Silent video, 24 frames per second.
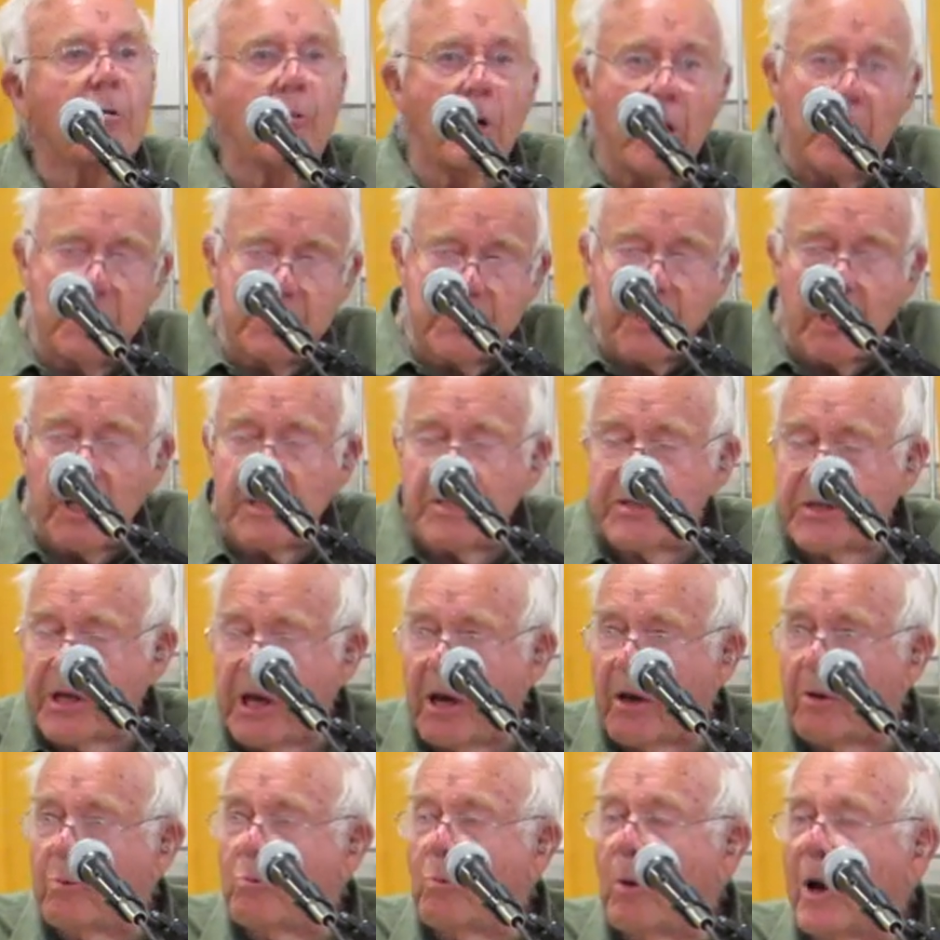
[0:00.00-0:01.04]
as I
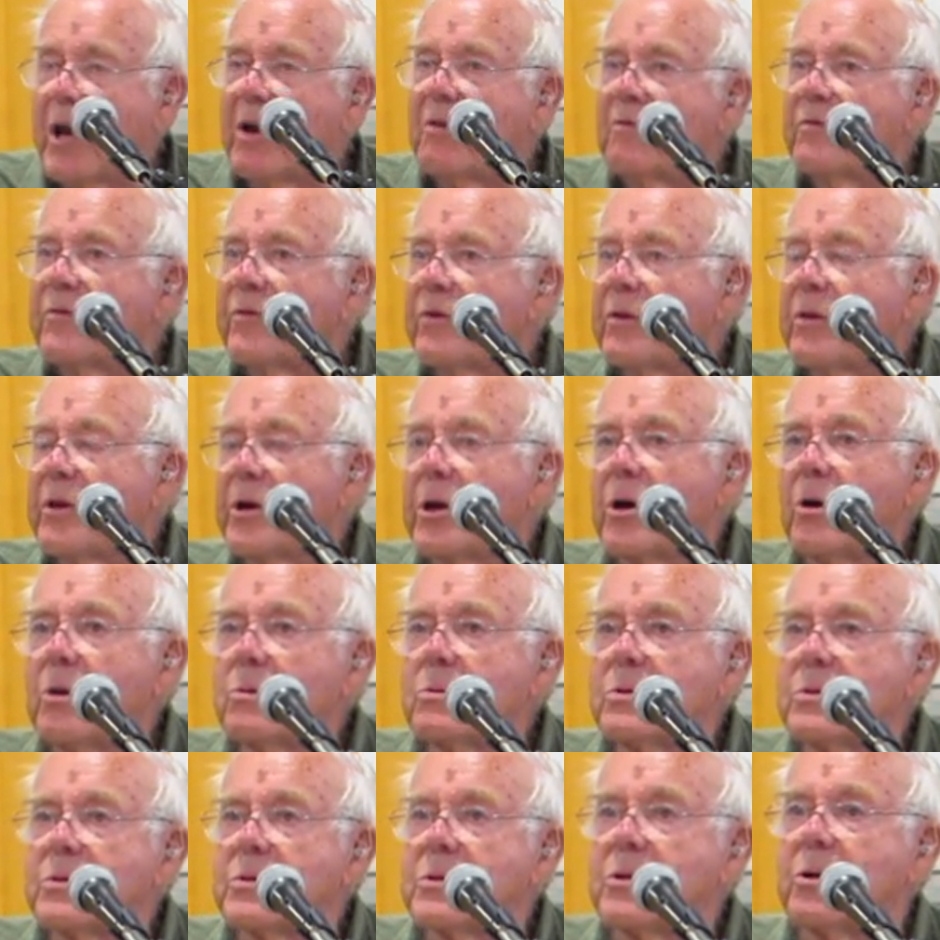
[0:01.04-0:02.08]
said, waiting for the
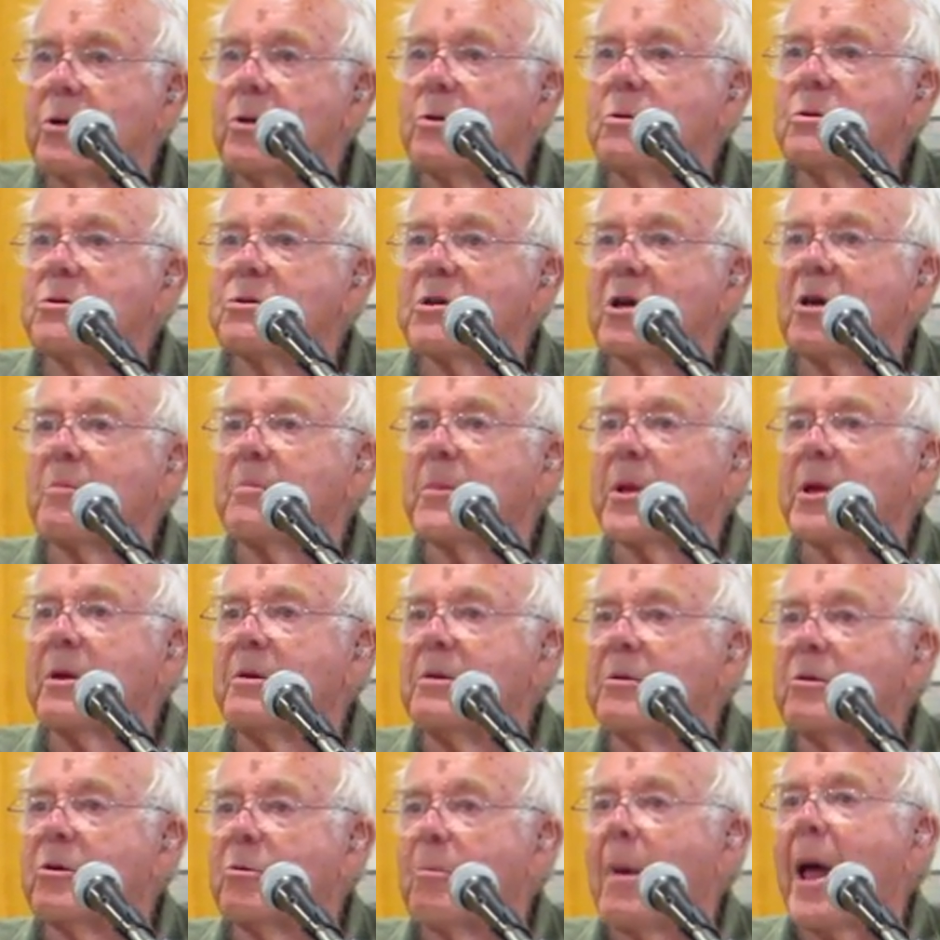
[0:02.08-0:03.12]
goats to do
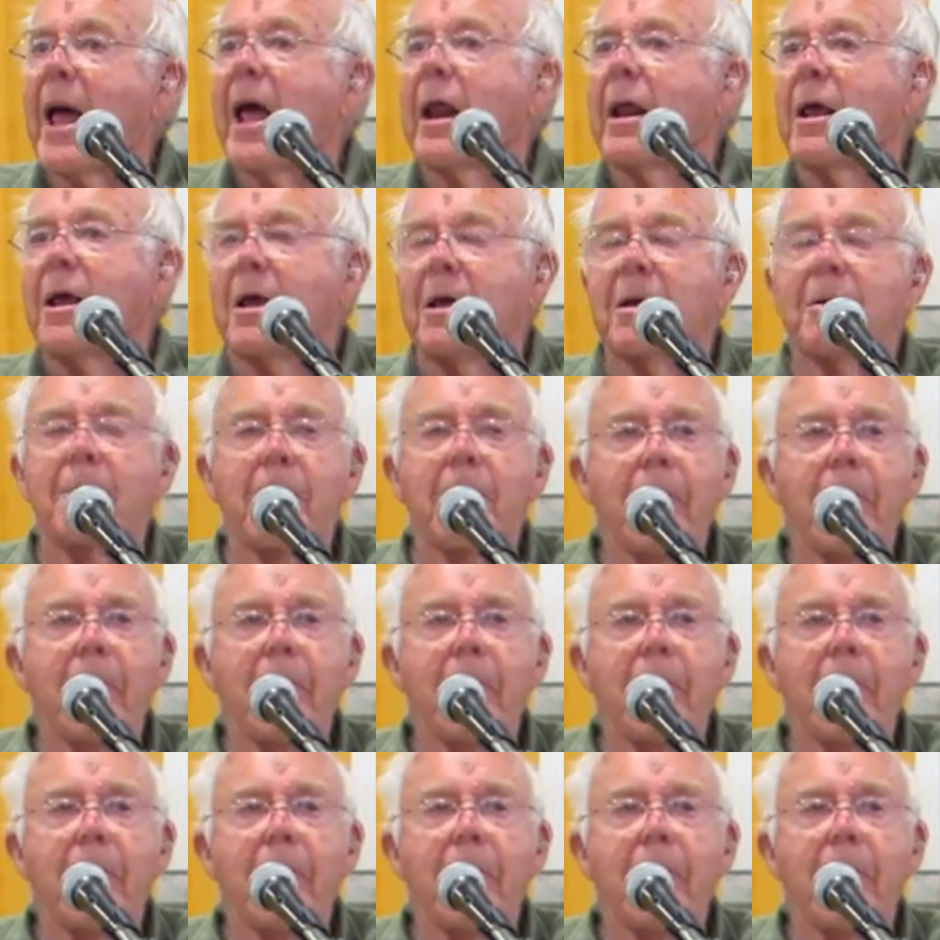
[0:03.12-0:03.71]
something dramatic.